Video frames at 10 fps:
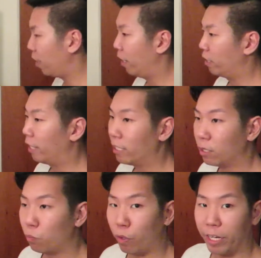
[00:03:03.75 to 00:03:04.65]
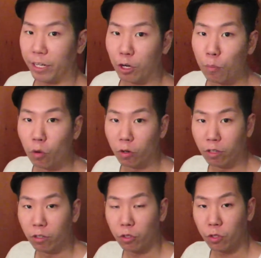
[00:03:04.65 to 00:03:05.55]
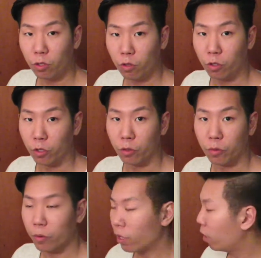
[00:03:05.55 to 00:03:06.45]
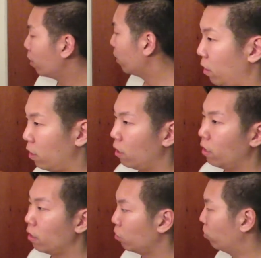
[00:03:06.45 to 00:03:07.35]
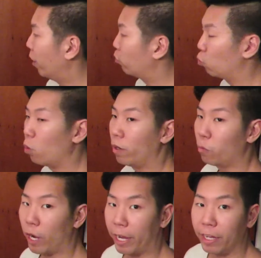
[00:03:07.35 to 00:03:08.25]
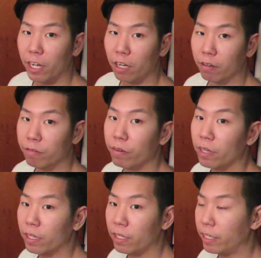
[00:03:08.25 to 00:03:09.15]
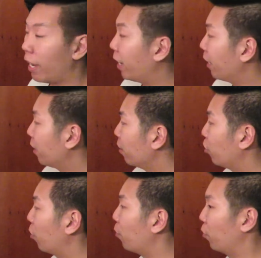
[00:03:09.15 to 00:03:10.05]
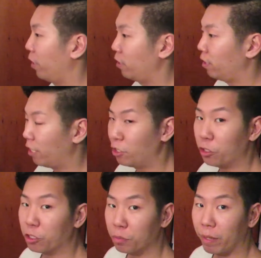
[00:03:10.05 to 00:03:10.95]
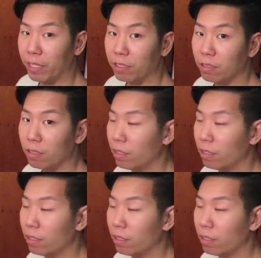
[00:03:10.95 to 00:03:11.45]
And that's bringing your opponent to you. So that was one way of getting your opponent into your space.